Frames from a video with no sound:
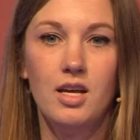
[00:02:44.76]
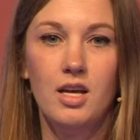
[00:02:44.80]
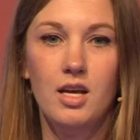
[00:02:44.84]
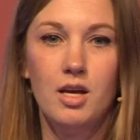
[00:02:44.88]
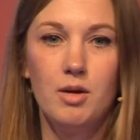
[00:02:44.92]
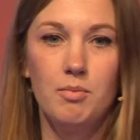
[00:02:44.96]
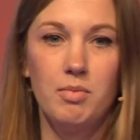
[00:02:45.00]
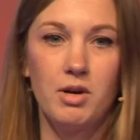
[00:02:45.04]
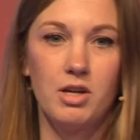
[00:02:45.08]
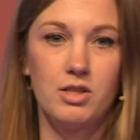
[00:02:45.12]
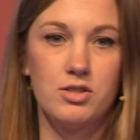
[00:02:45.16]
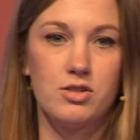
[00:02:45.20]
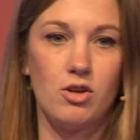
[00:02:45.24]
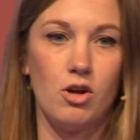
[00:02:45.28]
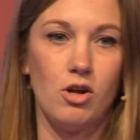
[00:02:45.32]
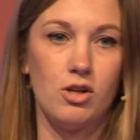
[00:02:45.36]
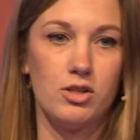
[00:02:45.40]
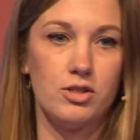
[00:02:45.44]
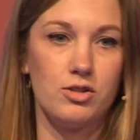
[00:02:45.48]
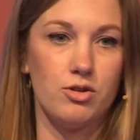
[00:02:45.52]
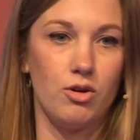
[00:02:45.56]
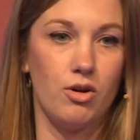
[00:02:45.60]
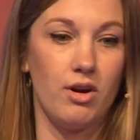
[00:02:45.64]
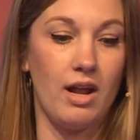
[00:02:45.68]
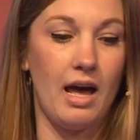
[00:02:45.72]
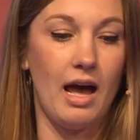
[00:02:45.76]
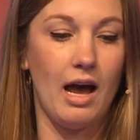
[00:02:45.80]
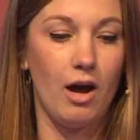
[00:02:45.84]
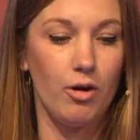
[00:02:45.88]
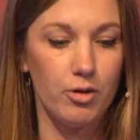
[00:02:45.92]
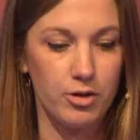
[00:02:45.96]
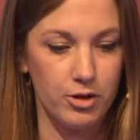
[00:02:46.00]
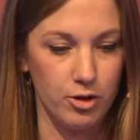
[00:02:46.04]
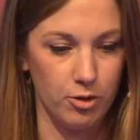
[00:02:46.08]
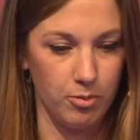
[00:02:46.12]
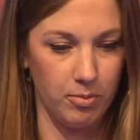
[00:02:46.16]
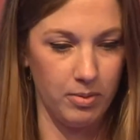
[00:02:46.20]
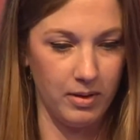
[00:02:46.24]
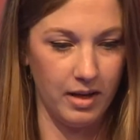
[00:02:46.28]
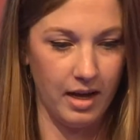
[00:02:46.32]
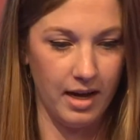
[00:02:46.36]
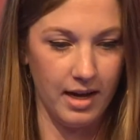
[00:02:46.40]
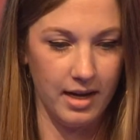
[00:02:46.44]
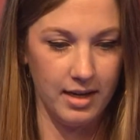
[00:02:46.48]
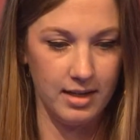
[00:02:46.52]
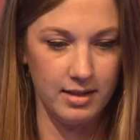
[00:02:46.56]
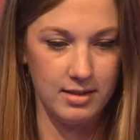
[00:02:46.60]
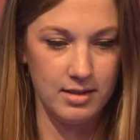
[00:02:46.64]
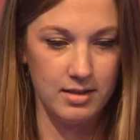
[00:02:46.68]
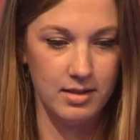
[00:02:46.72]
but it's also on how you apply
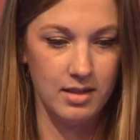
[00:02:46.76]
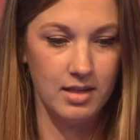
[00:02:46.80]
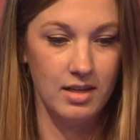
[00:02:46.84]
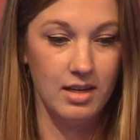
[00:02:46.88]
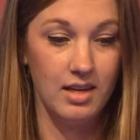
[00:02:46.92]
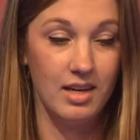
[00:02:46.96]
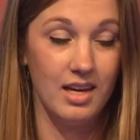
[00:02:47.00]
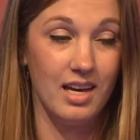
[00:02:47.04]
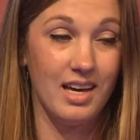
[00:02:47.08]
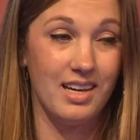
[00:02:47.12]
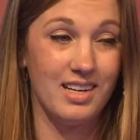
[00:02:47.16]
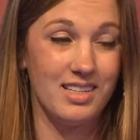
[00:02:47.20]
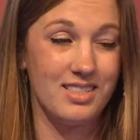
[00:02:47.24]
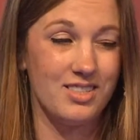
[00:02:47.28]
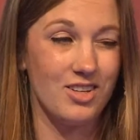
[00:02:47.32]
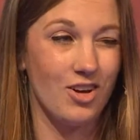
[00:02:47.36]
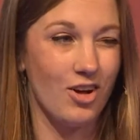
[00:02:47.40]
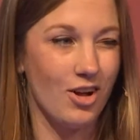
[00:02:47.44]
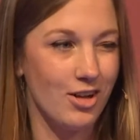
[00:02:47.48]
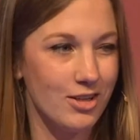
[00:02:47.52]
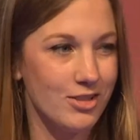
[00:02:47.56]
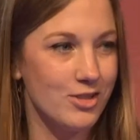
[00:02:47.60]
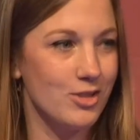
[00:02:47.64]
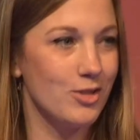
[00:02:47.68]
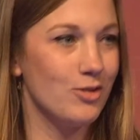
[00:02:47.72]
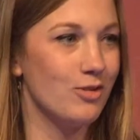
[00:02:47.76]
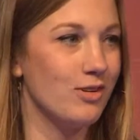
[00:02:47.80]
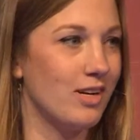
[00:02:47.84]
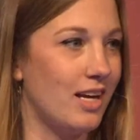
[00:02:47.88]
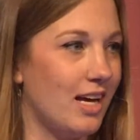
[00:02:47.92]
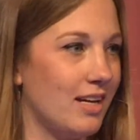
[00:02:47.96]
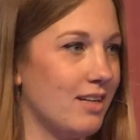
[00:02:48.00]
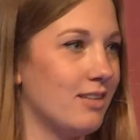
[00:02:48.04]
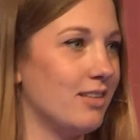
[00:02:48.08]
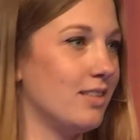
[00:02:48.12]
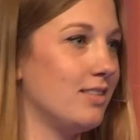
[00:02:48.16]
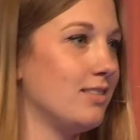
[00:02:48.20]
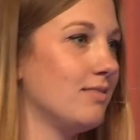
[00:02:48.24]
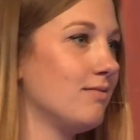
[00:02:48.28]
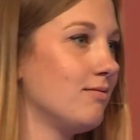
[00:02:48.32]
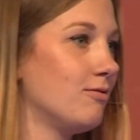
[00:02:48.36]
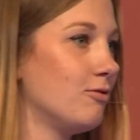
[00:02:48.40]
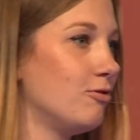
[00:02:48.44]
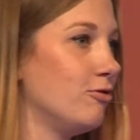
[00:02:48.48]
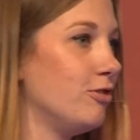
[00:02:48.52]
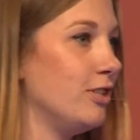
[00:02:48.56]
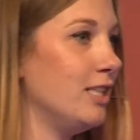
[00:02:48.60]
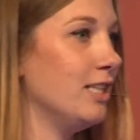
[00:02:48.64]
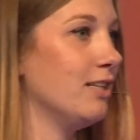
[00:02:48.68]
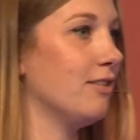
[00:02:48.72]
it. And it's also not a
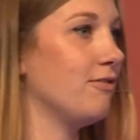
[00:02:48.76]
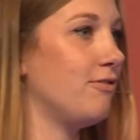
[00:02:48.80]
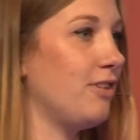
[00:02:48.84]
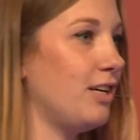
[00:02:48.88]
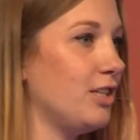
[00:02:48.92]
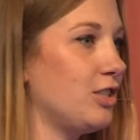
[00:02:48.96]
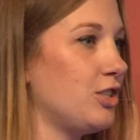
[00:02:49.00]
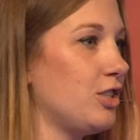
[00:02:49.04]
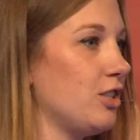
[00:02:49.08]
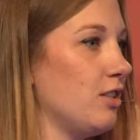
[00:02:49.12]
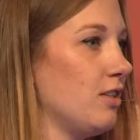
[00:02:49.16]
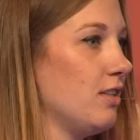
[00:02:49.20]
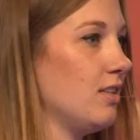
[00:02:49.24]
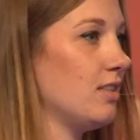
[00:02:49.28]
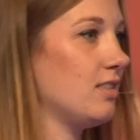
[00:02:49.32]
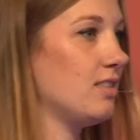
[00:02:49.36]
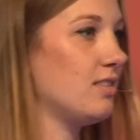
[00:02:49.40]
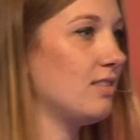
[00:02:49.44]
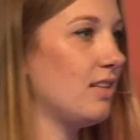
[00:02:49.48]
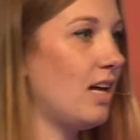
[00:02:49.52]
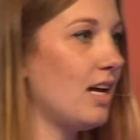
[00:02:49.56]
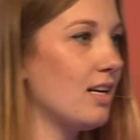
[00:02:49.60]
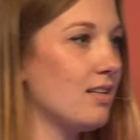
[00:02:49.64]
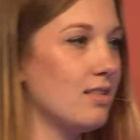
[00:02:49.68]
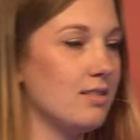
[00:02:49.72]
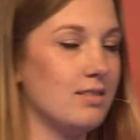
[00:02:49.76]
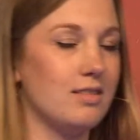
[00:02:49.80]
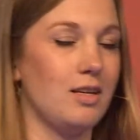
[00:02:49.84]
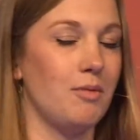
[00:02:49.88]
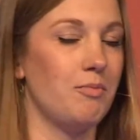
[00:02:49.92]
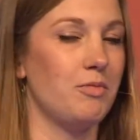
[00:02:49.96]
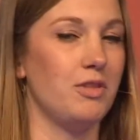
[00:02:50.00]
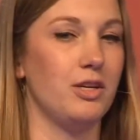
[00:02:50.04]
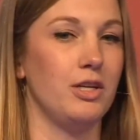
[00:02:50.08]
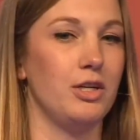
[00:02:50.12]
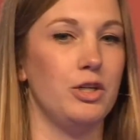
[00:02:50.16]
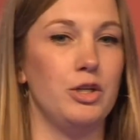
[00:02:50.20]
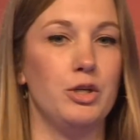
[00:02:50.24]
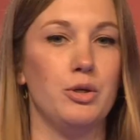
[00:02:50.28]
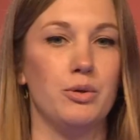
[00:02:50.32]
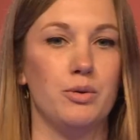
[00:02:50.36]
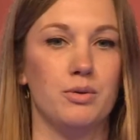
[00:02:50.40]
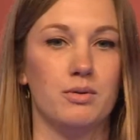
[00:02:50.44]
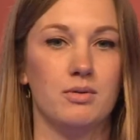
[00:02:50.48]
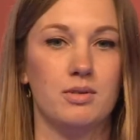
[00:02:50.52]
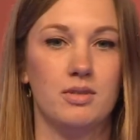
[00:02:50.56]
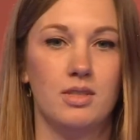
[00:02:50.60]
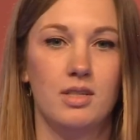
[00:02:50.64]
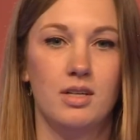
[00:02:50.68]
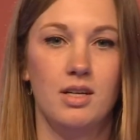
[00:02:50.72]
reinvention. It's not something
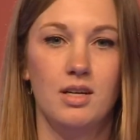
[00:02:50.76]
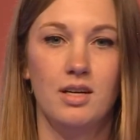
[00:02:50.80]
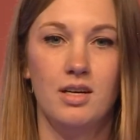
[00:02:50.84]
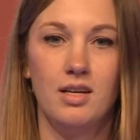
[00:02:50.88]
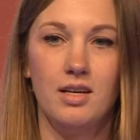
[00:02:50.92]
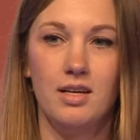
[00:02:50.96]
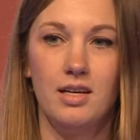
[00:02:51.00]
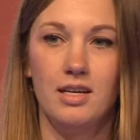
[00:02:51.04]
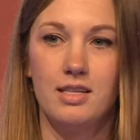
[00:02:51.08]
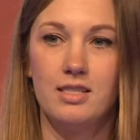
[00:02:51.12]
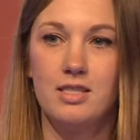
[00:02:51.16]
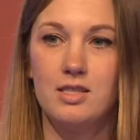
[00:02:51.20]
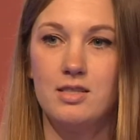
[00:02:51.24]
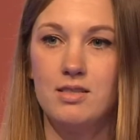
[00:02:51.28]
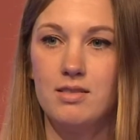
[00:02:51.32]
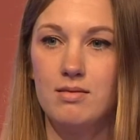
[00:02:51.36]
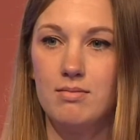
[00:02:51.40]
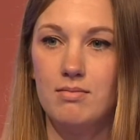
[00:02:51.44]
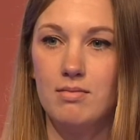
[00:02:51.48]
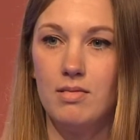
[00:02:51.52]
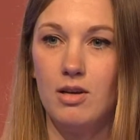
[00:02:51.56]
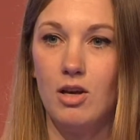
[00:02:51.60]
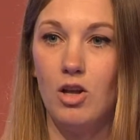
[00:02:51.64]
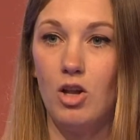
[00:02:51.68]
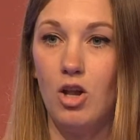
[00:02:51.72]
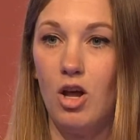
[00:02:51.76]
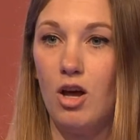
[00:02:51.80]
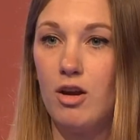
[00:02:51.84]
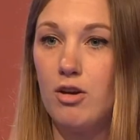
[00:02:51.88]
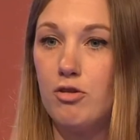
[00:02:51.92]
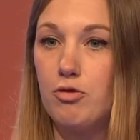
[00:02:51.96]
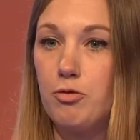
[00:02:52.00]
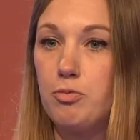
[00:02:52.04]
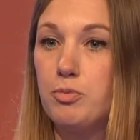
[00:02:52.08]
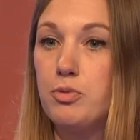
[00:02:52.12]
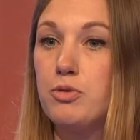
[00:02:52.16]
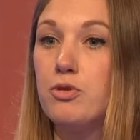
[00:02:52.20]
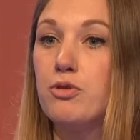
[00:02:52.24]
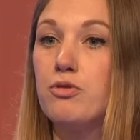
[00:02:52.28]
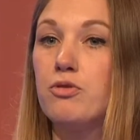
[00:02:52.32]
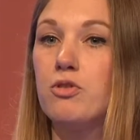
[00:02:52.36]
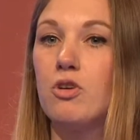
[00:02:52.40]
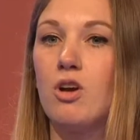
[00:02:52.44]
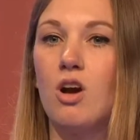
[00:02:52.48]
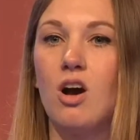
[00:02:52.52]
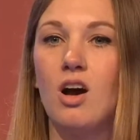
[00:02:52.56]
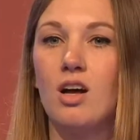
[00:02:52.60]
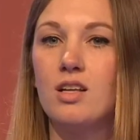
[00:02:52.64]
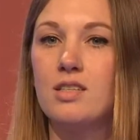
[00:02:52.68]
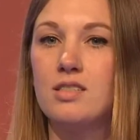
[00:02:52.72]
new. It's a lot of proven
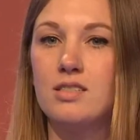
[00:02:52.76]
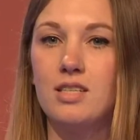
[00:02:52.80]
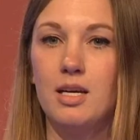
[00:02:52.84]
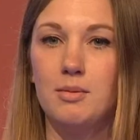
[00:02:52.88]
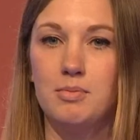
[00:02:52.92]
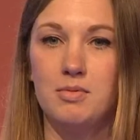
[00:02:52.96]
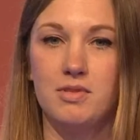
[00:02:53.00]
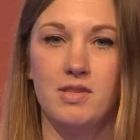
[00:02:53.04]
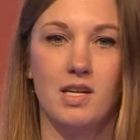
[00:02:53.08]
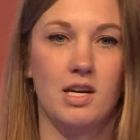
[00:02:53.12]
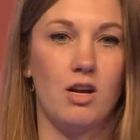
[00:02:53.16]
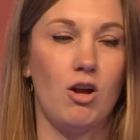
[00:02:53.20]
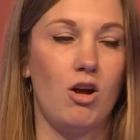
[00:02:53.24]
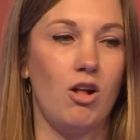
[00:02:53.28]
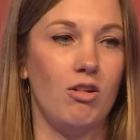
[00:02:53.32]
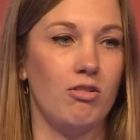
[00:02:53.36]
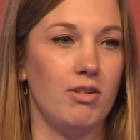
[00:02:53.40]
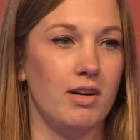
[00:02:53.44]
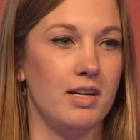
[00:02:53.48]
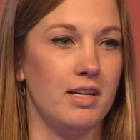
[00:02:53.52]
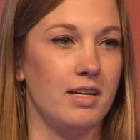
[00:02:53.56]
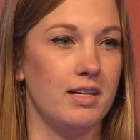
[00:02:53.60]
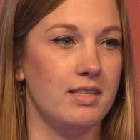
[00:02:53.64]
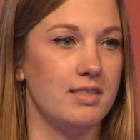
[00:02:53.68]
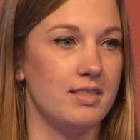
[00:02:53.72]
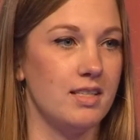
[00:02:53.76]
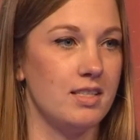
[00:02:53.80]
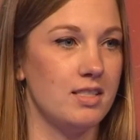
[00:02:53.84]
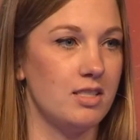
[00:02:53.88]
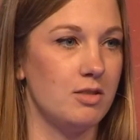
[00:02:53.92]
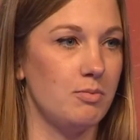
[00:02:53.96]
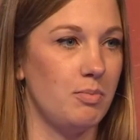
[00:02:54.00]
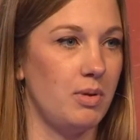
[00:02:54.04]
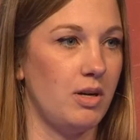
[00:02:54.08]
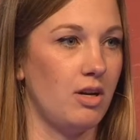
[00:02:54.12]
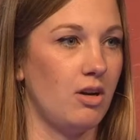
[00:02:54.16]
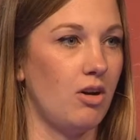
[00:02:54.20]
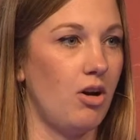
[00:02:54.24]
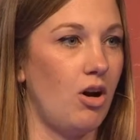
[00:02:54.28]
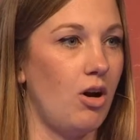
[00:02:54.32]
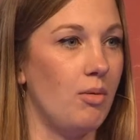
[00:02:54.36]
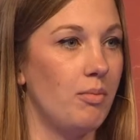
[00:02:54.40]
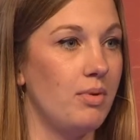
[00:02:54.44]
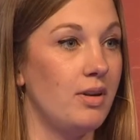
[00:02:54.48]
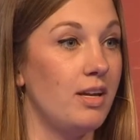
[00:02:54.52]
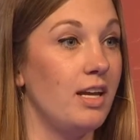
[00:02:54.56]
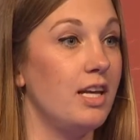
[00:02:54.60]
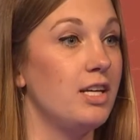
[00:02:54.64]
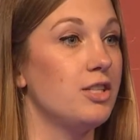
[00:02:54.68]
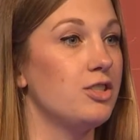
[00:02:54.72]
concepts that already exist, but a
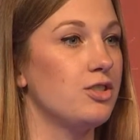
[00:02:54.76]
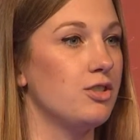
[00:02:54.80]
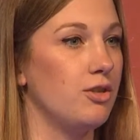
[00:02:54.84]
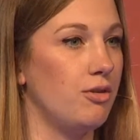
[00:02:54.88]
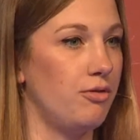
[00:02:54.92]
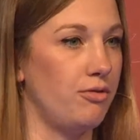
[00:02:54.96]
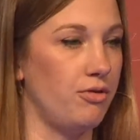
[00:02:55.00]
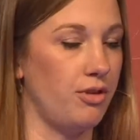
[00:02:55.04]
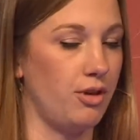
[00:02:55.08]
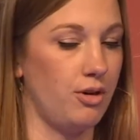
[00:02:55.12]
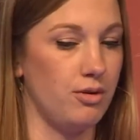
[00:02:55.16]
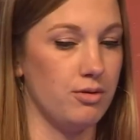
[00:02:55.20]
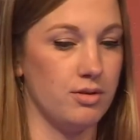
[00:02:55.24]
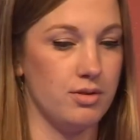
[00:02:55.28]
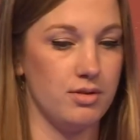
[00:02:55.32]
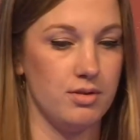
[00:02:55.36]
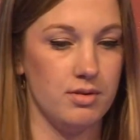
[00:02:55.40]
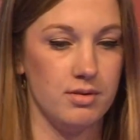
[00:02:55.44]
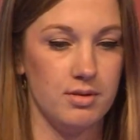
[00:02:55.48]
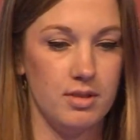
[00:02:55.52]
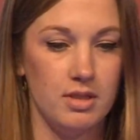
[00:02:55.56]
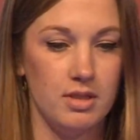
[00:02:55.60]
combination of those.